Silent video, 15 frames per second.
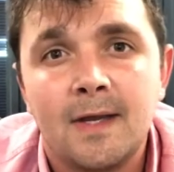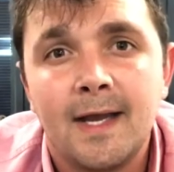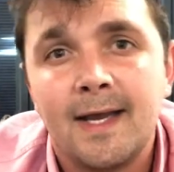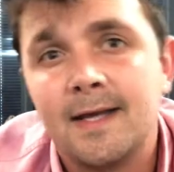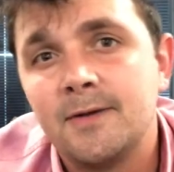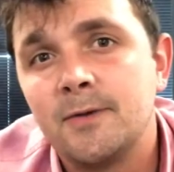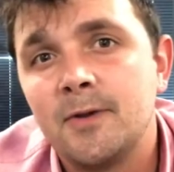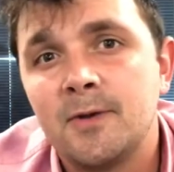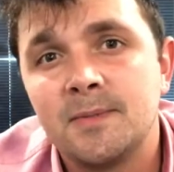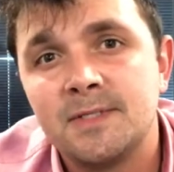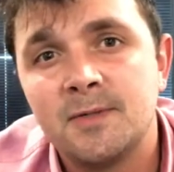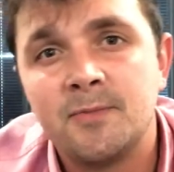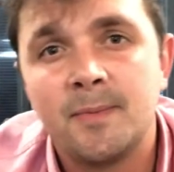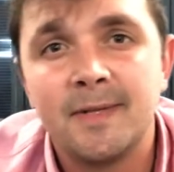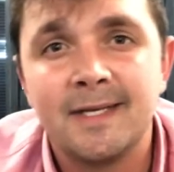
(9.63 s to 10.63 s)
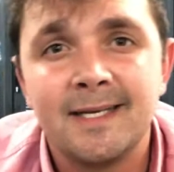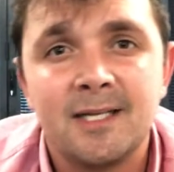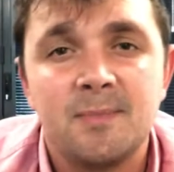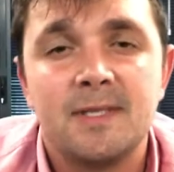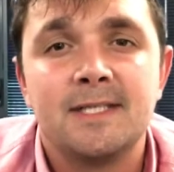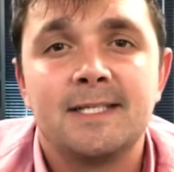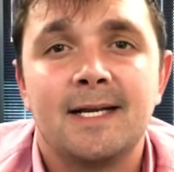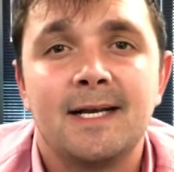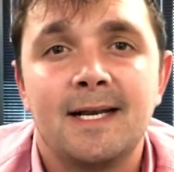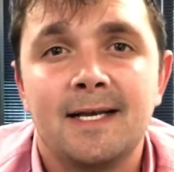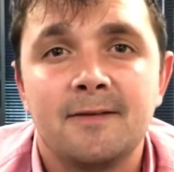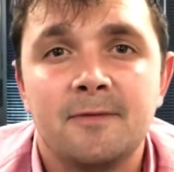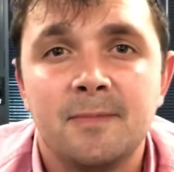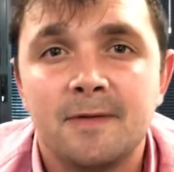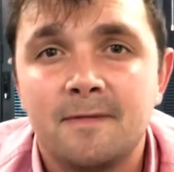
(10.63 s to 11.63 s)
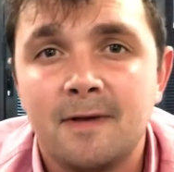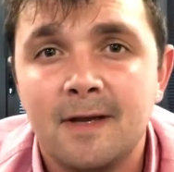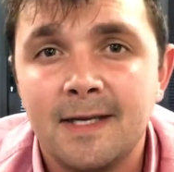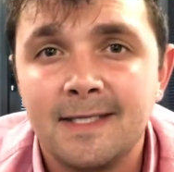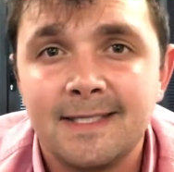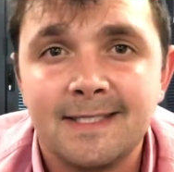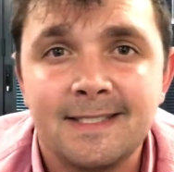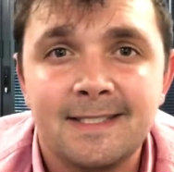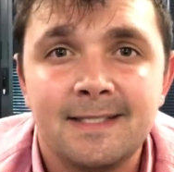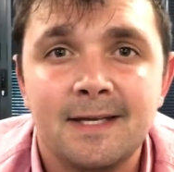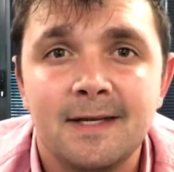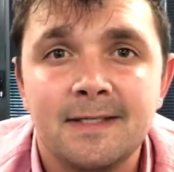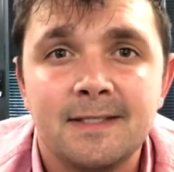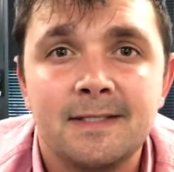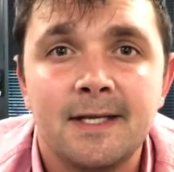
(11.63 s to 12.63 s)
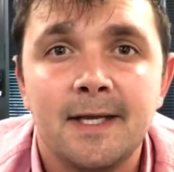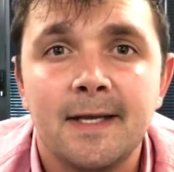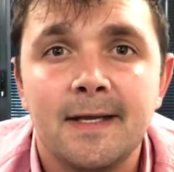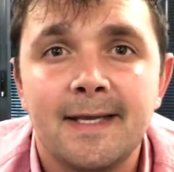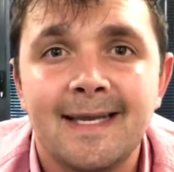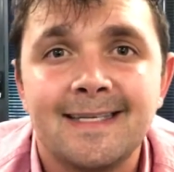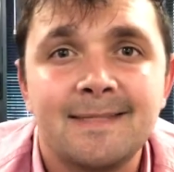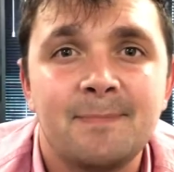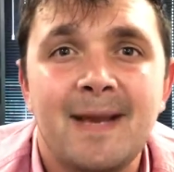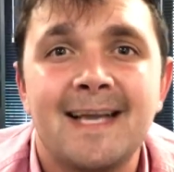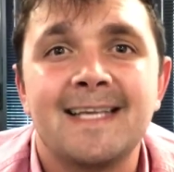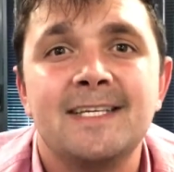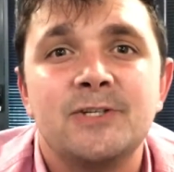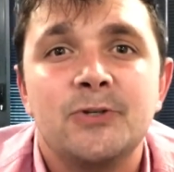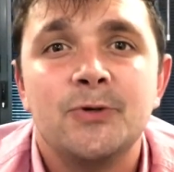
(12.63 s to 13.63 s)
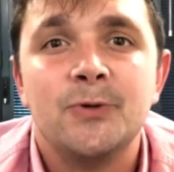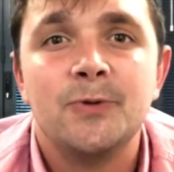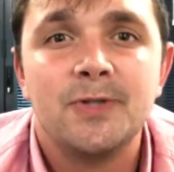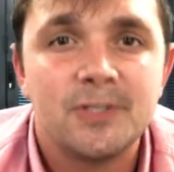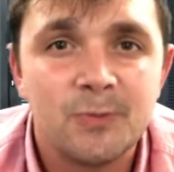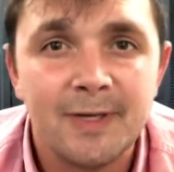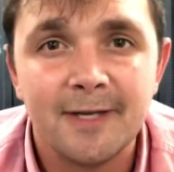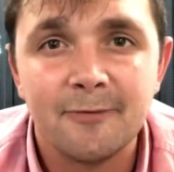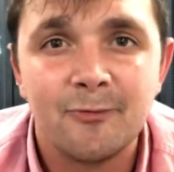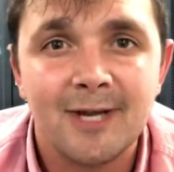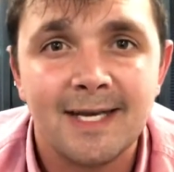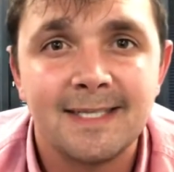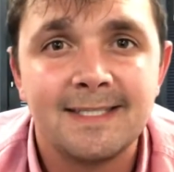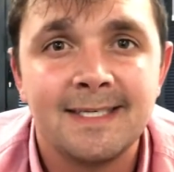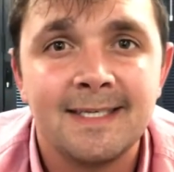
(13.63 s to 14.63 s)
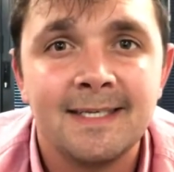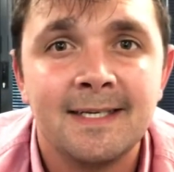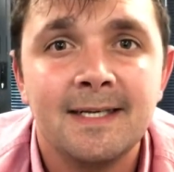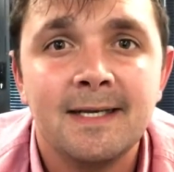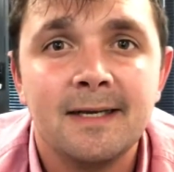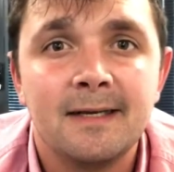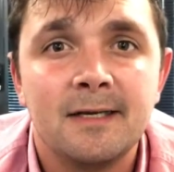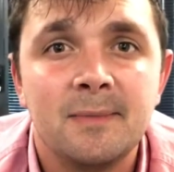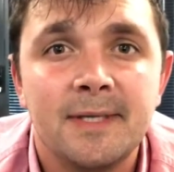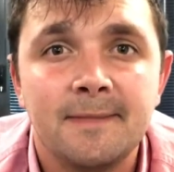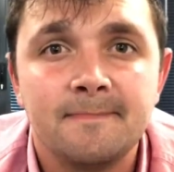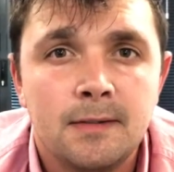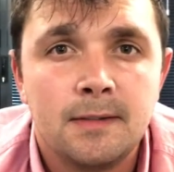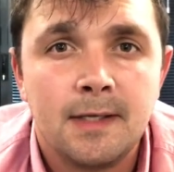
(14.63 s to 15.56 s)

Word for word: And although I'm still probably a little bit jet lagged from the flight, it's nice to get back into the swing of reality a little bit.